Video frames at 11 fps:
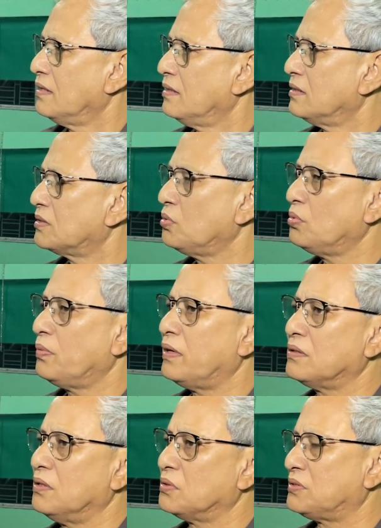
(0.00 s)
So
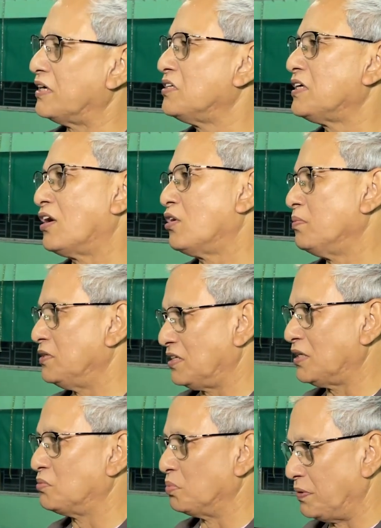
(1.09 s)
the strategy cannot be discussed
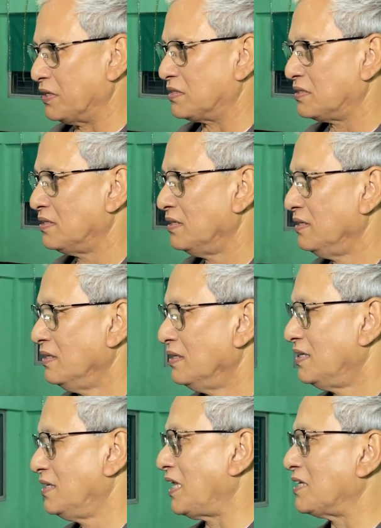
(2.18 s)
with press.
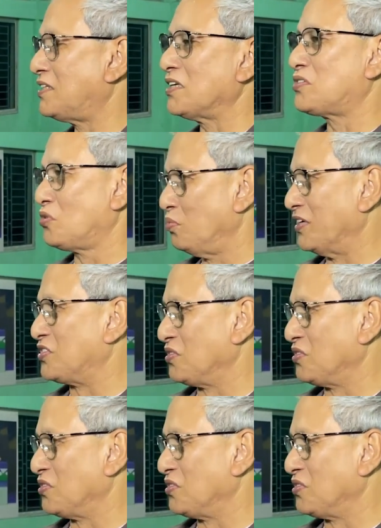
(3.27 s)
That's just too much,